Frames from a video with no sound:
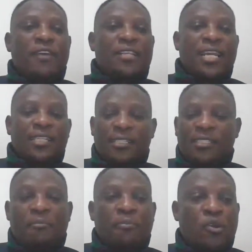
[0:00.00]
analysis
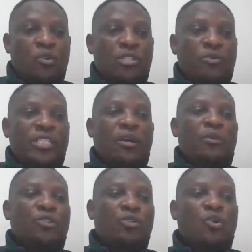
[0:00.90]
approach, which I
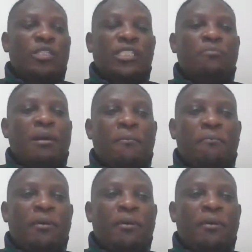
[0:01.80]
will not go deeper,